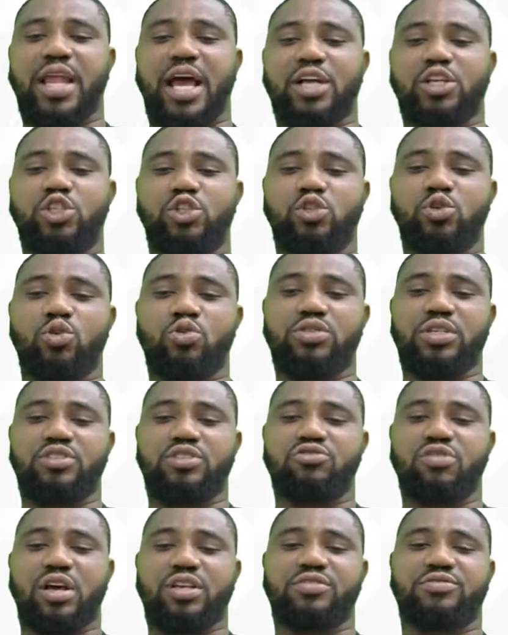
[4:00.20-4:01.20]
that shows the
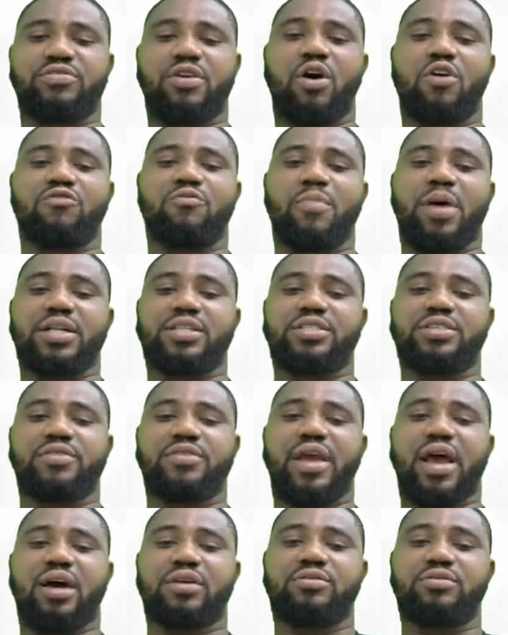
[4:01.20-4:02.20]
transfer of
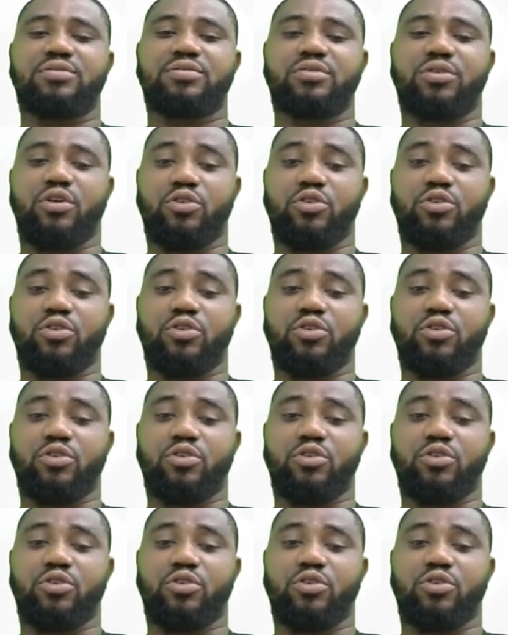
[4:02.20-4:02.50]
materials